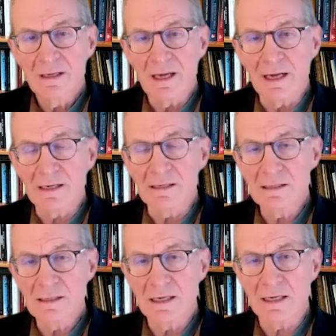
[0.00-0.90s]
And
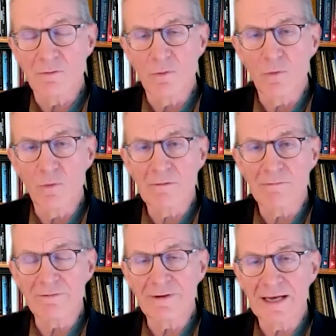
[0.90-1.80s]
what we
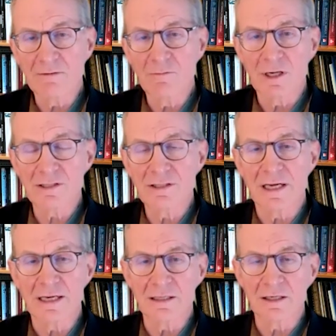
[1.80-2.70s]
found was
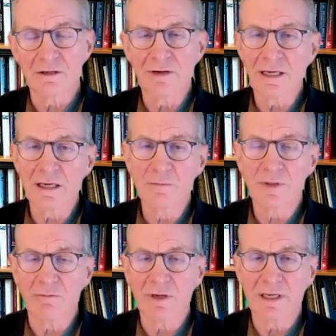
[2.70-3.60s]
that the curriculum
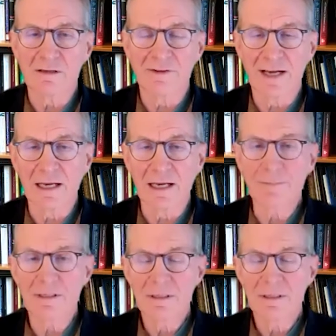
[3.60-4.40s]
that we developed